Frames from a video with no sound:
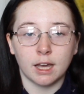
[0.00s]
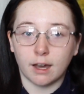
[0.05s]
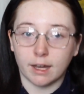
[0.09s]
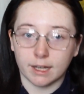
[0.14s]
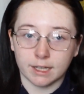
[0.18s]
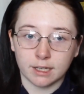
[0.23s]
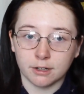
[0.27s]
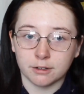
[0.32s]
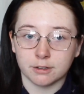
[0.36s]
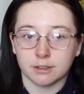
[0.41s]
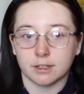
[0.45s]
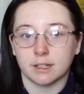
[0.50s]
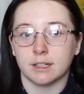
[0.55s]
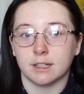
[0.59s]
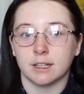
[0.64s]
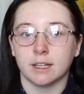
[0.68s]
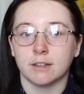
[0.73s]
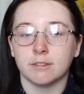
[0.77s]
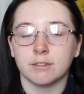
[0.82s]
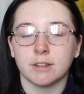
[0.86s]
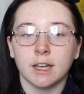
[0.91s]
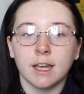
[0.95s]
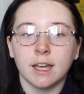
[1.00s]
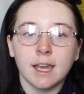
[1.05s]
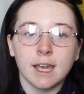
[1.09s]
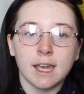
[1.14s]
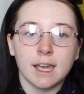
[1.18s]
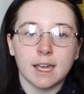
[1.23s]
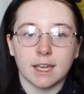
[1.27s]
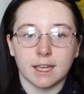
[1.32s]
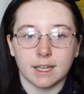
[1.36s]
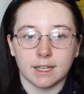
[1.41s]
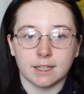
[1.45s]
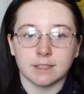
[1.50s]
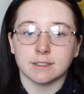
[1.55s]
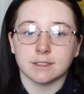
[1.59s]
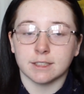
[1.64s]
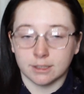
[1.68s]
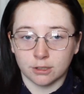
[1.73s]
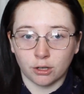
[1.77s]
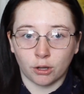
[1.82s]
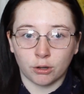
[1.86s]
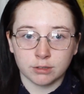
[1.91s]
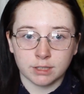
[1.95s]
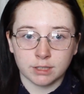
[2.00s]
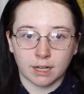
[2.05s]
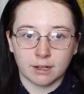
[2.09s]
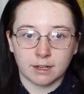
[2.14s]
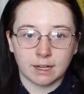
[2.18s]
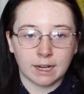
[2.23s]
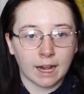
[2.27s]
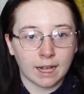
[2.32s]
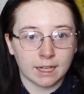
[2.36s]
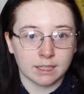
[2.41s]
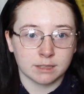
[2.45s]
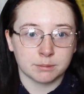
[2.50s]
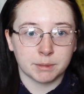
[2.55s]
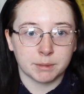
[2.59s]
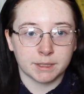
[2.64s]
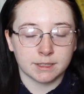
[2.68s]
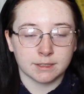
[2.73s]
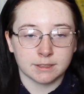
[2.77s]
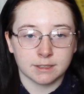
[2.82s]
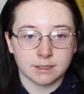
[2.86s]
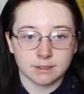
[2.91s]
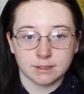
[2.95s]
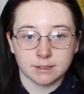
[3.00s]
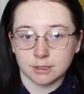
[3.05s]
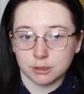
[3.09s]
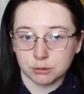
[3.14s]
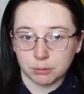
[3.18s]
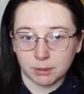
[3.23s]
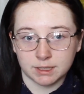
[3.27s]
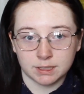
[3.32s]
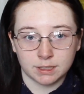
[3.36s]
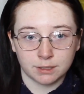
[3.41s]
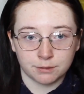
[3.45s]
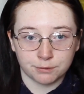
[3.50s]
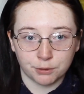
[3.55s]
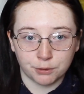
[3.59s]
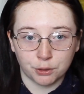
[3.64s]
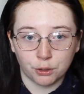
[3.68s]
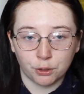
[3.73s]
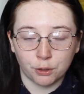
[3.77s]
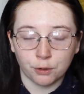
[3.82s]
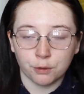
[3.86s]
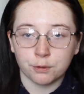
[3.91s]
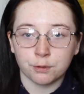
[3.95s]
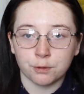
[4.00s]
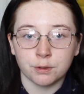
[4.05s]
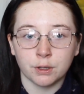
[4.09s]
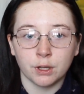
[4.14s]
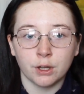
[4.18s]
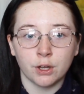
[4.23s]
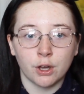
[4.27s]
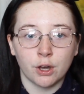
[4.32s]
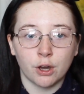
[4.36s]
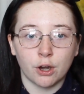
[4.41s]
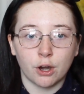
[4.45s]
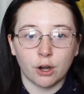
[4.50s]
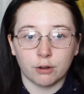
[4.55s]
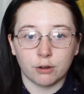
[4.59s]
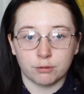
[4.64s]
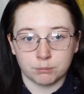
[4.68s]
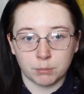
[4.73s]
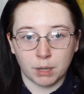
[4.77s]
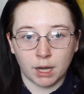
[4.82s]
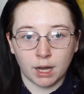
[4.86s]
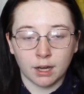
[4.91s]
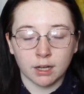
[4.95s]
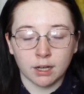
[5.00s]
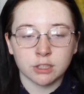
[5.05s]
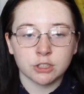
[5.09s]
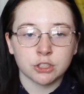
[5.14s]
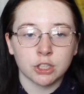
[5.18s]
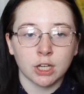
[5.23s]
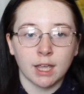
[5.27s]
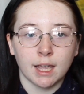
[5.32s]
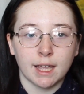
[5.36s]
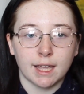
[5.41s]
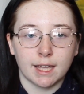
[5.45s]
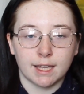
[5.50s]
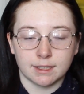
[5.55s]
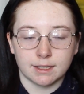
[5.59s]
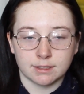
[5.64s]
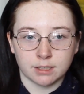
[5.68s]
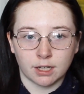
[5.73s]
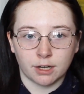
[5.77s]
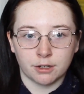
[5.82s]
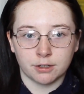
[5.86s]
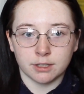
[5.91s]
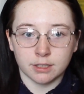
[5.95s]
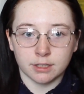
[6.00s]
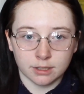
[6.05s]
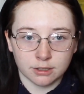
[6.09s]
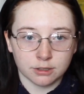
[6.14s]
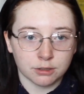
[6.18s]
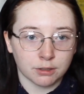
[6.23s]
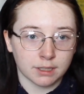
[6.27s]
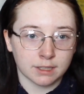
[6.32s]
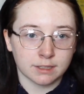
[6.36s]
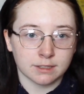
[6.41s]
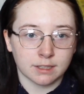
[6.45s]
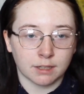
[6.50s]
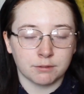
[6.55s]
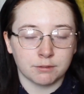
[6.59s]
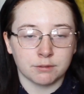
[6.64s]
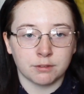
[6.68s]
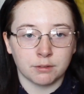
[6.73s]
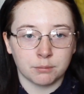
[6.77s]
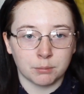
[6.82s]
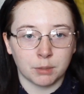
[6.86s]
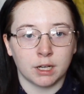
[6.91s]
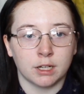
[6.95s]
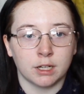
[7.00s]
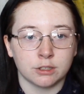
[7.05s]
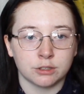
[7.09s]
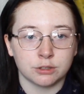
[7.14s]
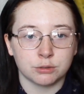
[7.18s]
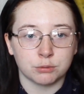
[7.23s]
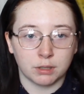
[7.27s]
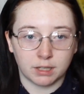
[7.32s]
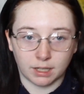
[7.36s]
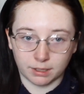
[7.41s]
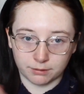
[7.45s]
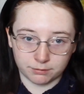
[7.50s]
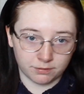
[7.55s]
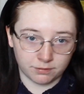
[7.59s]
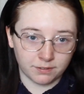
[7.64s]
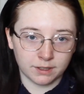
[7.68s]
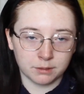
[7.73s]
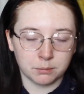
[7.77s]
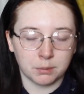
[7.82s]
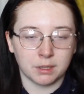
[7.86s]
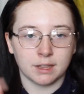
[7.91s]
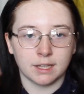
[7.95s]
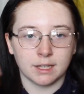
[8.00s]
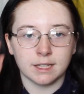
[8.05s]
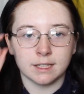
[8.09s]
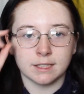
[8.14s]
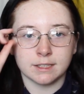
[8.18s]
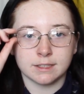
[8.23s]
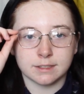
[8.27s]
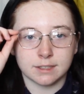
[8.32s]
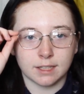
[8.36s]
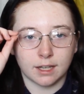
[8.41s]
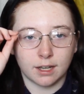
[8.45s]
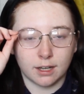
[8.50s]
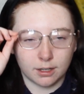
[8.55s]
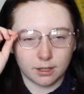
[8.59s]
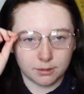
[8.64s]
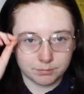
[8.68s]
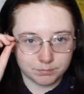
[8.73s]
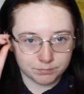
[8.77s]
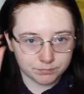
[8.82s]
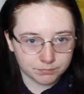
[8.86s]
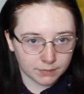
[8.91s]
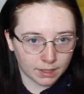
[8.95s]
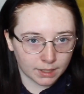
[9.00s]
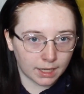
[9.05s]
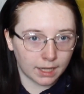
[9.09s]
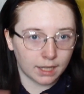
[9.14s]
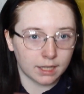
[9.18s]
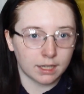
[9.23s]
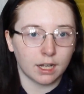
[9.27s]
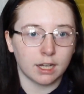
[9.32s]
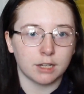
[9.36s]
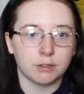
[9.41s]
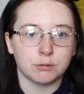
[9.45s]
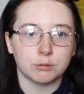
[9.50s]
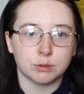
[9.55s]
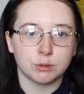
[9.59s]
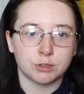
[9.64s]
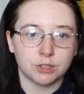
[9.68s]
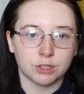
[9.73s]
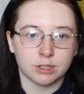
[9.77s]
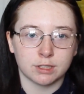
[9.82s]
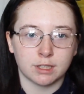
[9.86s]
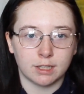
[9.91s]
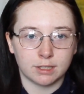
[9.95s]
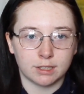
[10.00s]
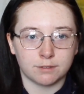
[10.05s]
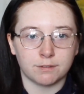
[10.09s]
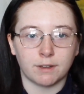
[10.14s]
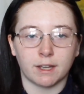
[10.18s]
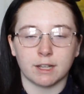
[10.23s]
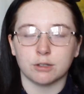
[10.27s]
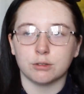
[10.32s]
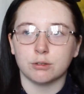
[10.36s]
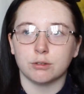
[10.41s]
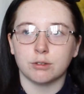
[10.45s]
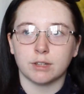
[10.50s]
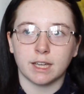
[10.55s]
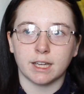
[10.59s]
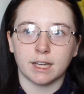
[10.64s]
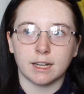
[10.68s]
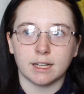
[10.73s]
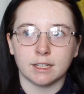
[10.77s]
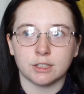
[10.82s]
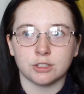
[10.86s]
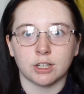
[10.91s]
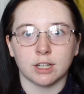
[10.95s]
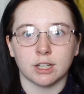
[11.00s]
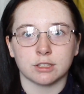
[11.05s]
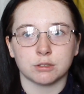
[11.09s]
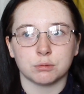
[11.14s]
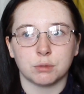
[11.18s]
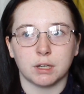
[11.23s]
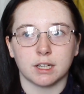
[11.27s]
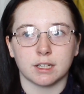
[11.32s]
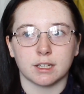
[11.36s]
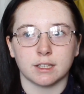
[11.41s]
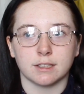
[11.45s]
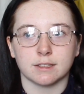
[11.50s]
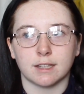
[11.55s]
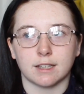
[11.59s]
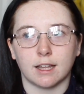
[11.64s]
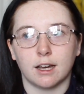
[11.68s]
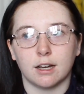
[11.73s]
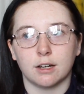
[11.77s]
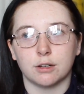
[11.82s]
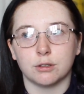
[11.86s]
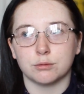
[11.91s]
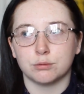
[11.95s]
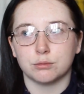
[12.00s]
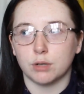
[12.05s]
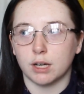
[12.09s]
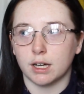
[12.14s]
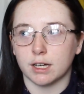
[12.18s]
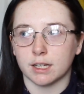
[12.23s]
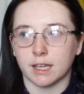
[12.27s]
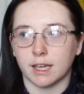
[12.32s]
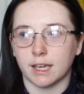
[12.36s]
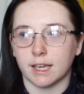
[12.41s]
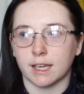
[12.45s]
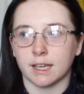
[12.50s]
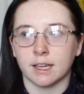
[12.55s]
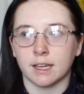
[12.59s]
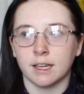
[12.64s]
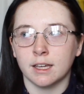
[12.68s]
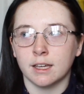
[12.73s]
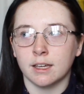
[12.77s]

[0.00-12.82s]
currently live, is in lockdown and has been since the 24th. Of March. It is currently the 27th of March when I'm filming this, and I would just like to thank all the NHS workers that are working